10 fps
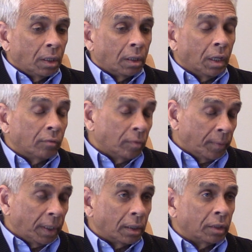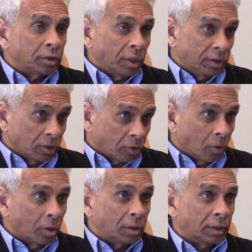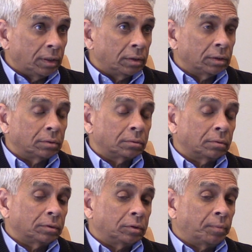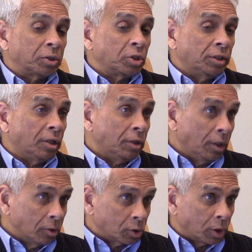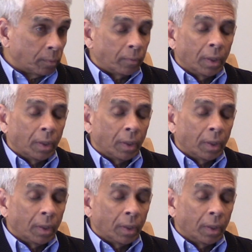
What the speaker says: government and Chinese authorities, especially the leadership,